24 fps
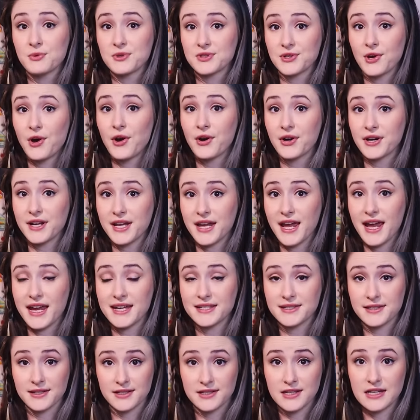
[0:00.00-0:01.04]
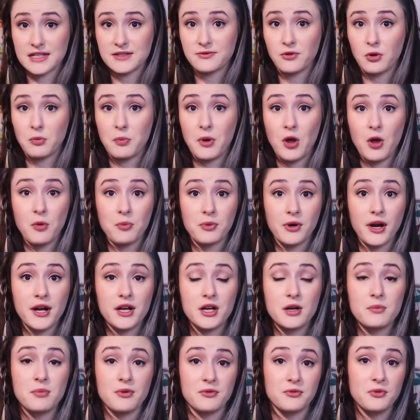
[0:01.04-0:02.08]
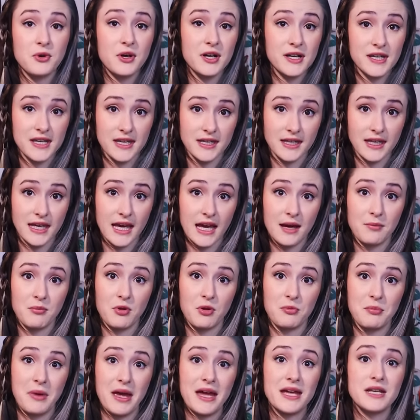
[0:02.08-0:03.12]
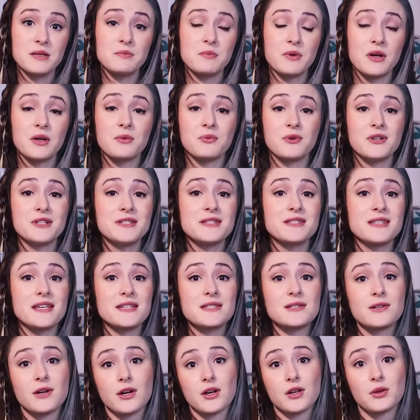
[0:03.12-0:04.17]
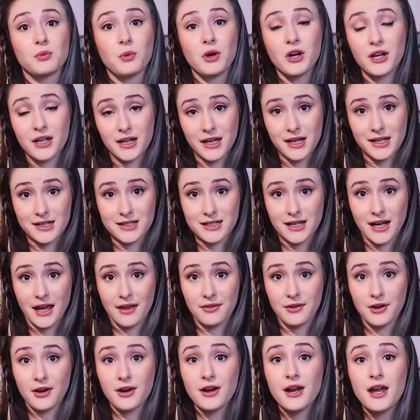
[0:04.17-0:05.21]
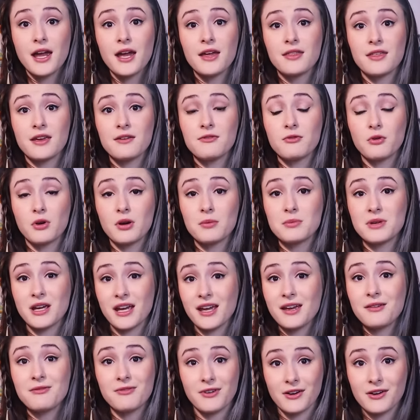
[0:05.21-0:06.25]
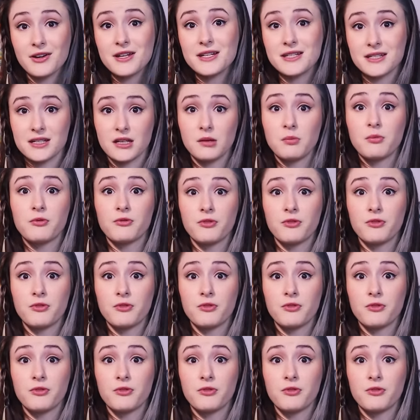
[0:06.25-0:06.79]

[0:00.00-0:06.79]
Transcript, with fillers: was already a successful pulp writer before he and Campbell met, but once they started working together, they formed a very deep